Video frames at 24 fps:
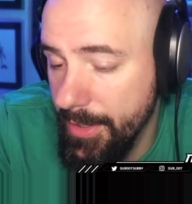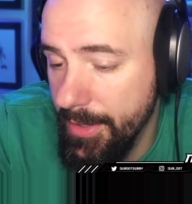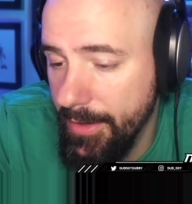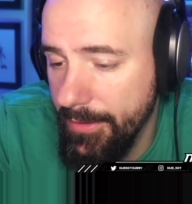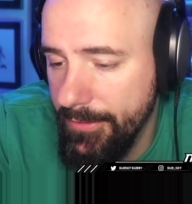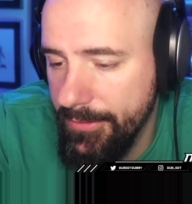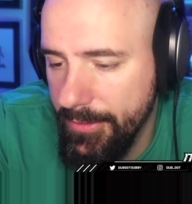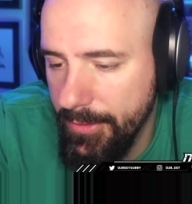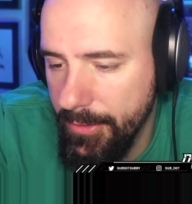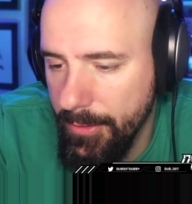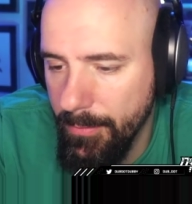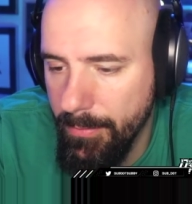
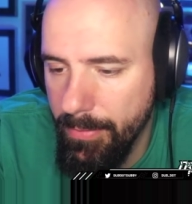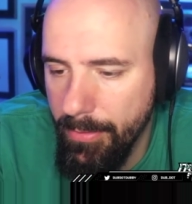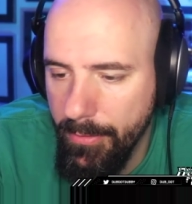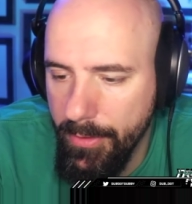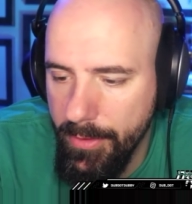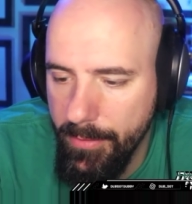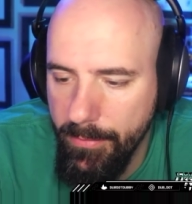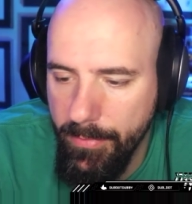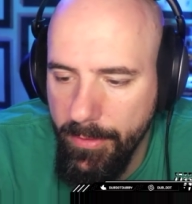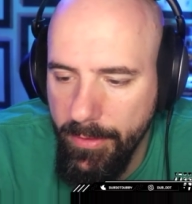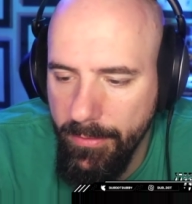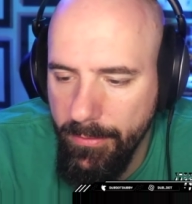that's a good
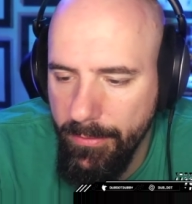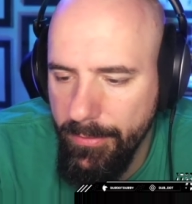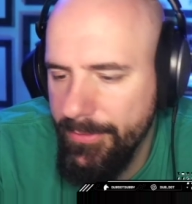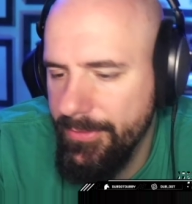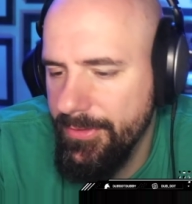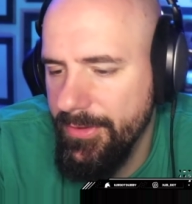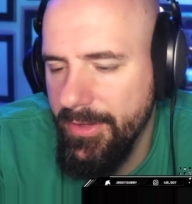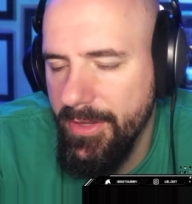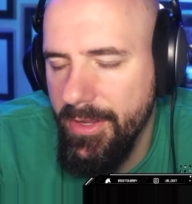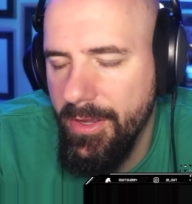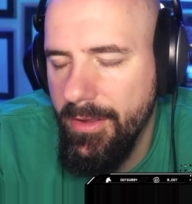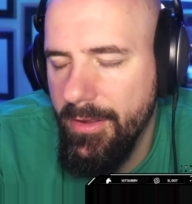point, but we'll
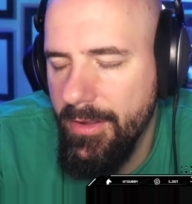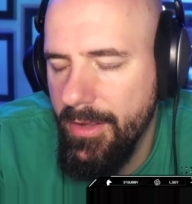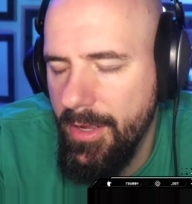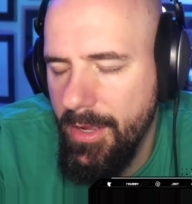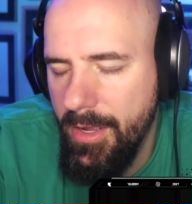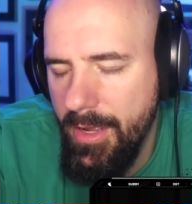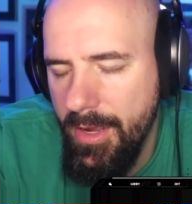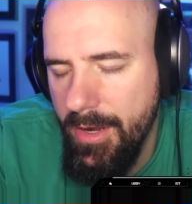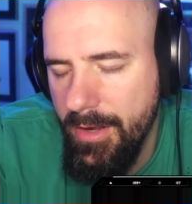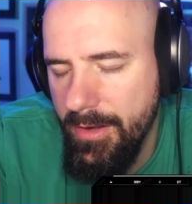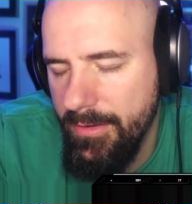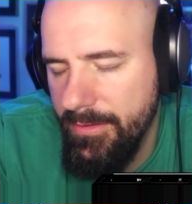see how. I,
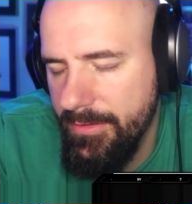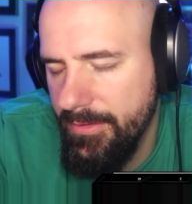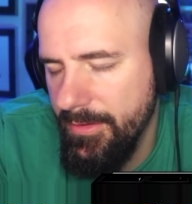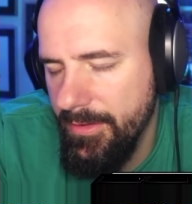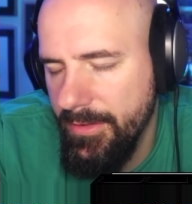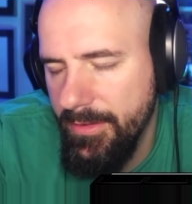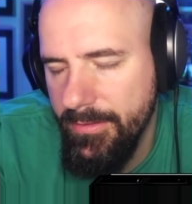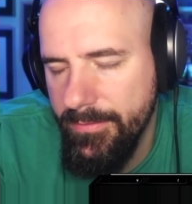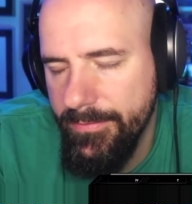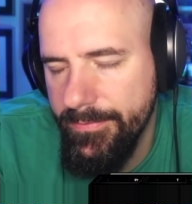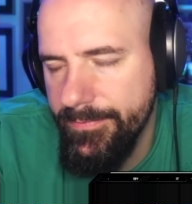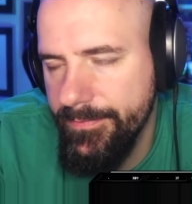
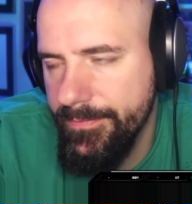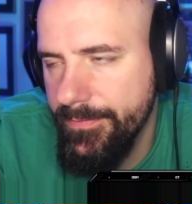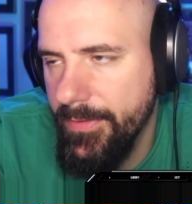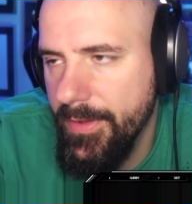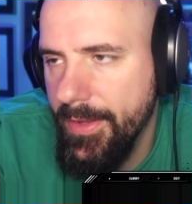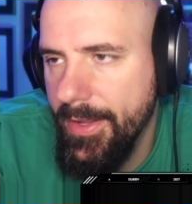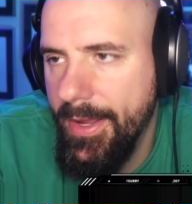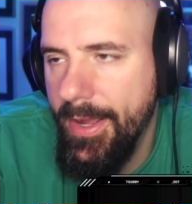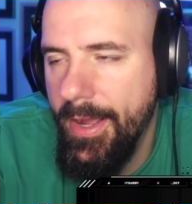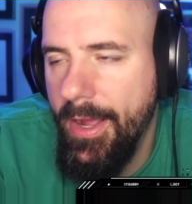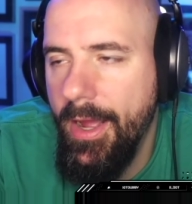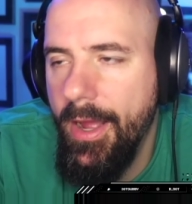honestly,
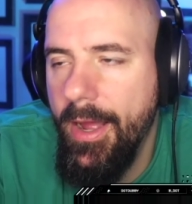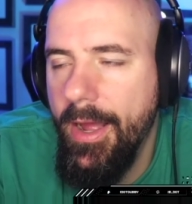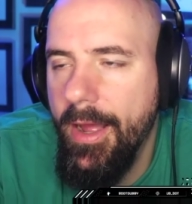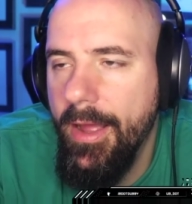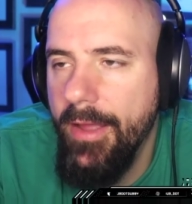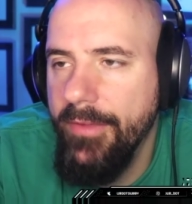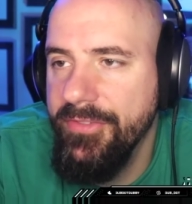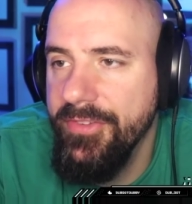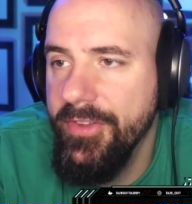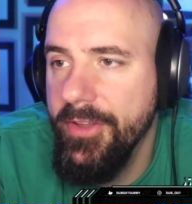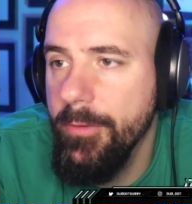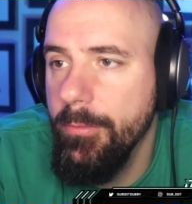
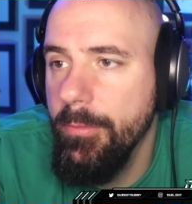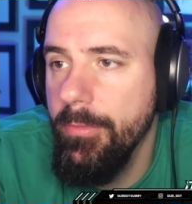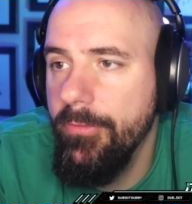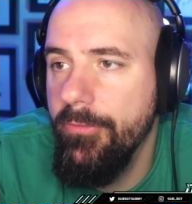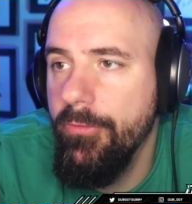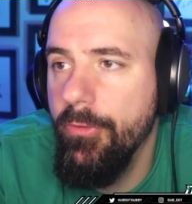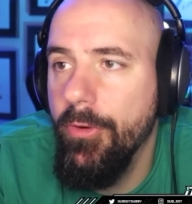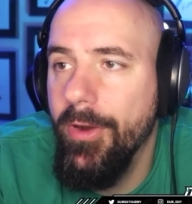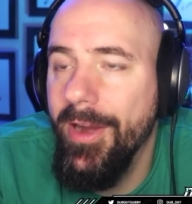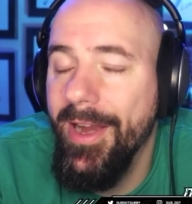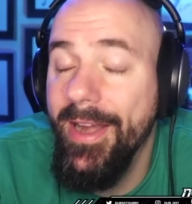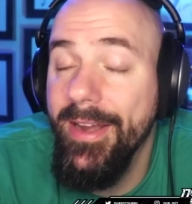I, I've said it
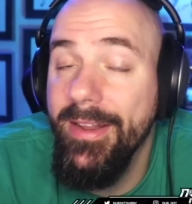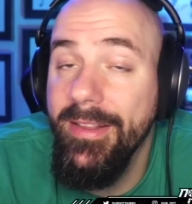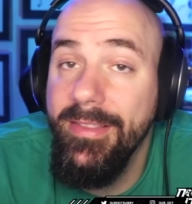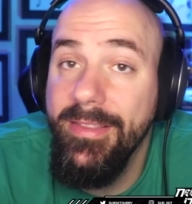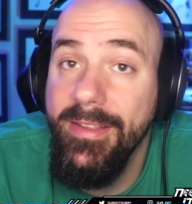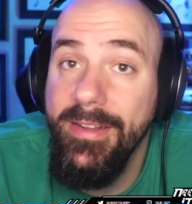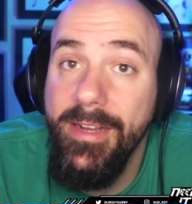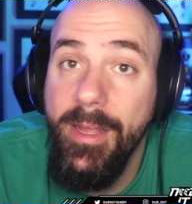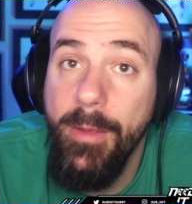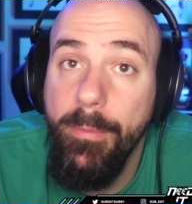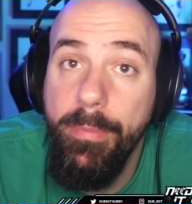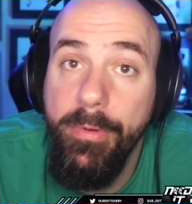before.
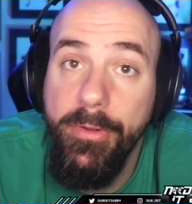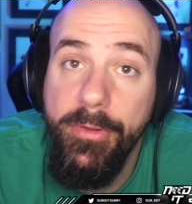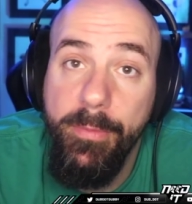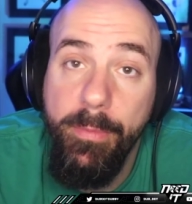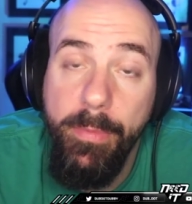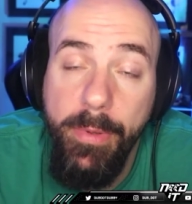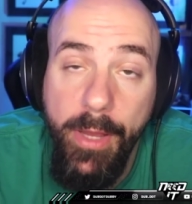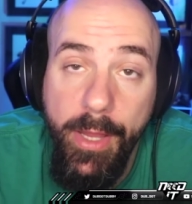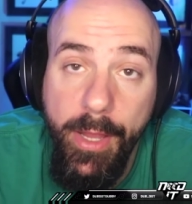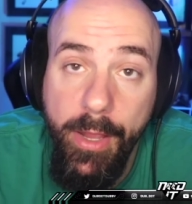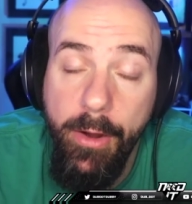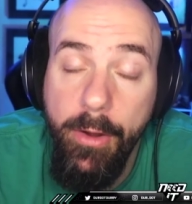Anything that puts
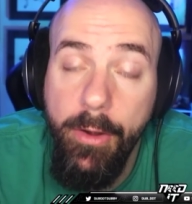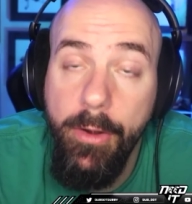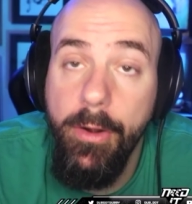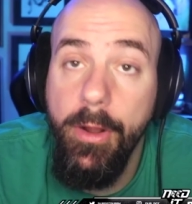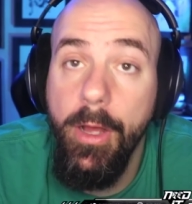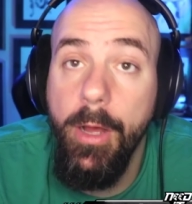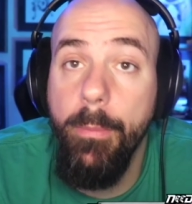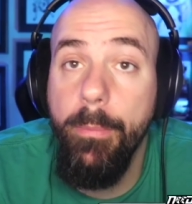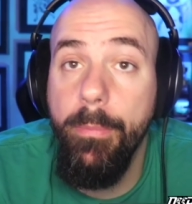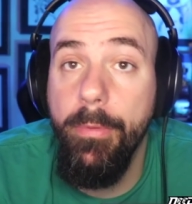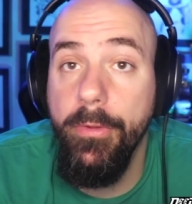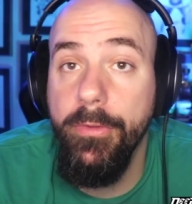play art
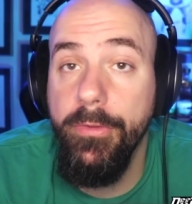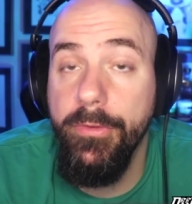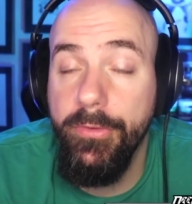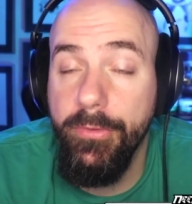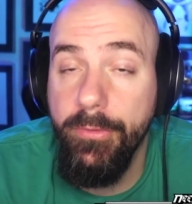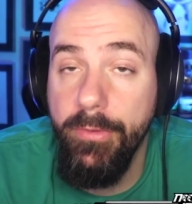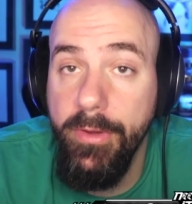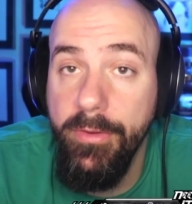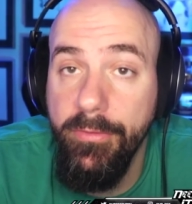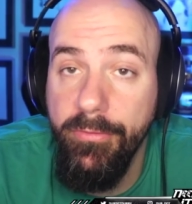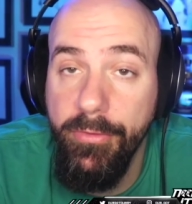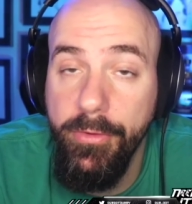up on the
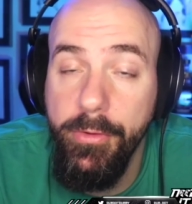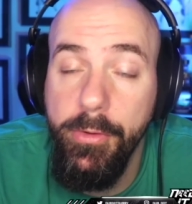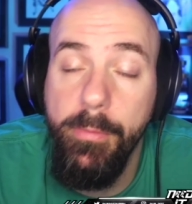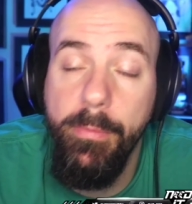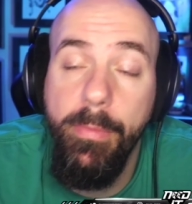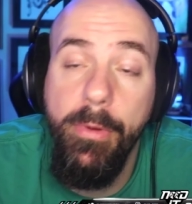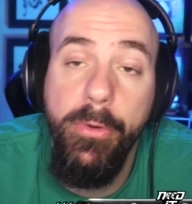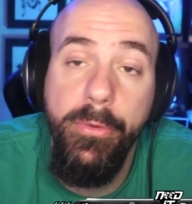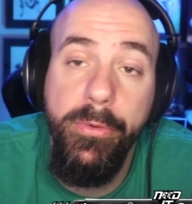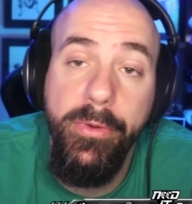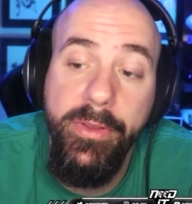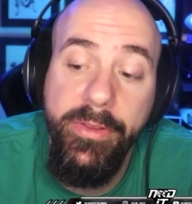screen for your
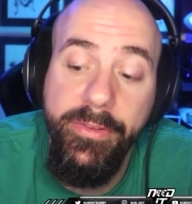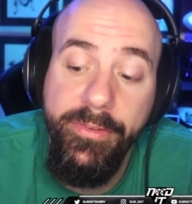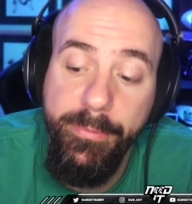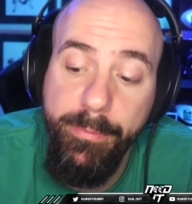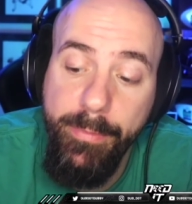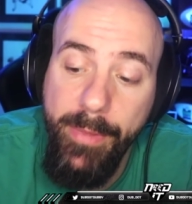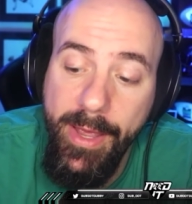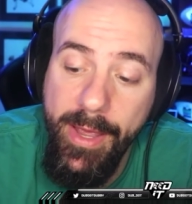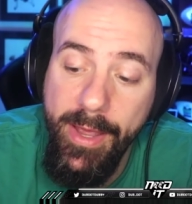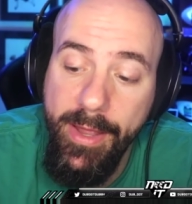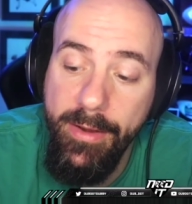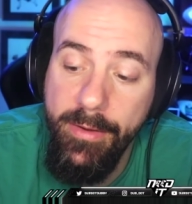opponent is
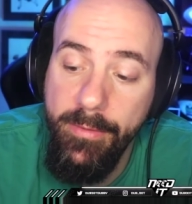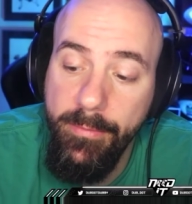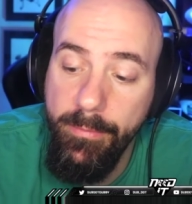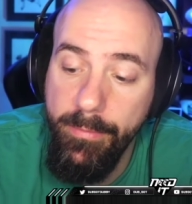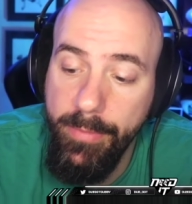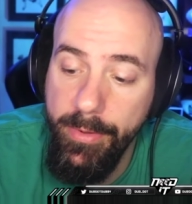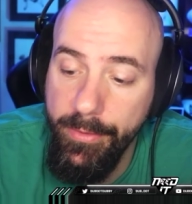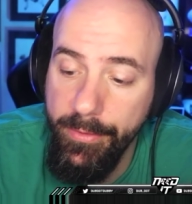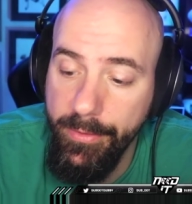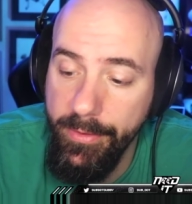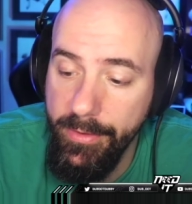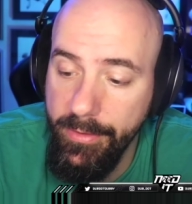bad.
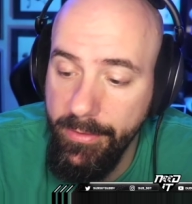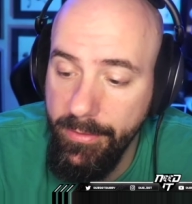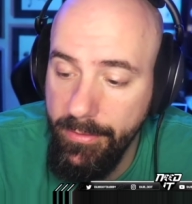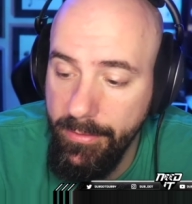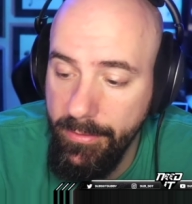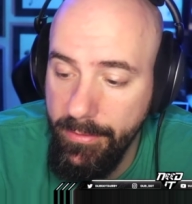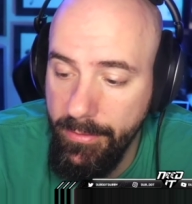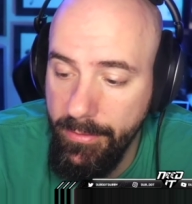Period